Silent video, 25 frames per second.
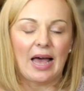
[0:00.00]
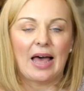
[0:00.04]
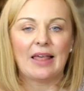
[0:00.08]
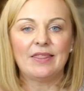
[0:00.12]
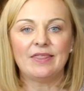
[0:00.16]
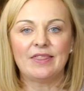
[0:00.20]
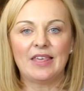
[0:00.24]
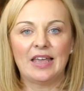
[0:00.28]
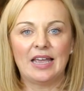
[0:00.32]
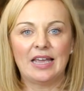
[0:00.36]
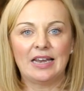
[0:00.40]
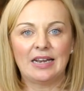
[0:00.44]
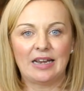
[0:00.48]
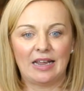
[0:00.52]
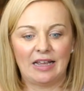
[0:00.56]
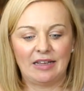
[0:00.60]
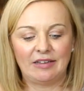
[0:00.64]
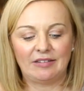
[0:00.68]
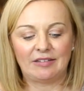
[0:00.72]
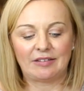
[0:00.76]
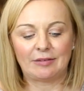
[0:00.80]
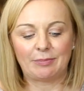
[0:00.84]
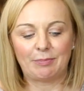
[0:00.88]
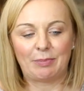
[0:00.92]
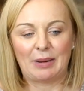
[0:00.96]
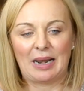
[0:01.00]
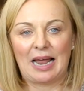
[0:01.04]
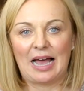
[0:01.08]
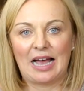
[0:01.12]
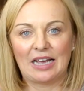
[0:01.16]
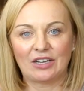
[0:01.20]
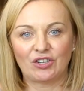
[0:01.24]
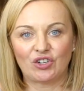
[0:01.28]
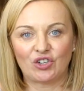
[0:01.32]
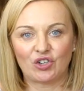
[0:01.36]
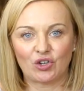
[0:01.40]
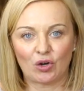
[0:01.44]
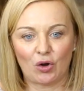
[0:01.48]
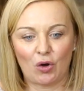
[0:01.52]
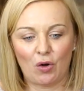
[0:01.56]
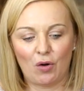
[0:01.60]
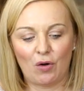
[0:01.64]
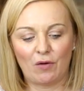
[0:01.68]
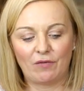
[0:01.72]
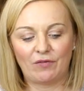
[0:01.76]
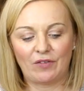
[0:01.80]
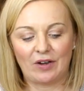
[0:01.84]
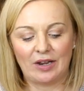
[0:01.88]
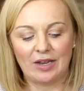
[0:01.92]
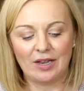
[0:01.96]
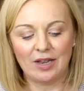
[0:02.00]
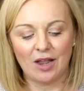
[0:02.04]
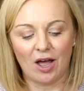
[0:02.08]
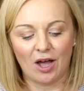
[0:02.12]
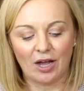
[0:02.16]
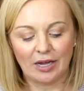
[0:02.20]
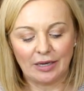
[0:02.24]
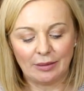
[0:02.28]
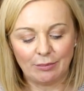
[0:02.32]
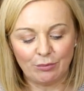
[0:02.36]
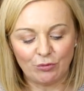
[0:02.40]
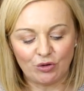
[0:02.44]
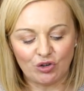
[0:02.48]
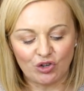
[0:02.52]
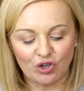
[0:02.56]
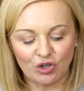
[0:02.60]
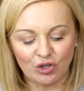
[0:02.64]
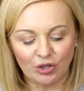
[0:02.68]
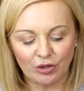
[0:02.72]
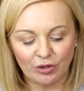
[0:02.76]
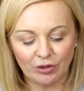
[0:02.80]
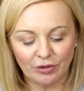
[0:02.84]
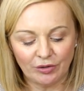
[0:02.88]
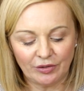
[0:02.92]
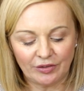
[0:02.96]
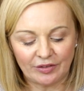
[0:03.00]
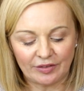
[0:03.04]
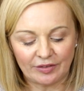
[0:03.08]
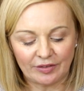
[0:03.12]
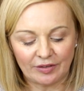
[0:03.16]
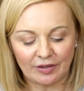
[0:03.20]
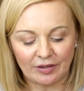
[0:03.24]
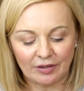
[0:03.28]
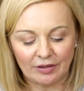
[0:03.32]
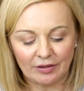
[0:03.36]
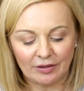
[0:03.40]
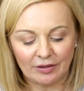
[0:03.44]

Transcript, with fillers: And then a splash of lime juice.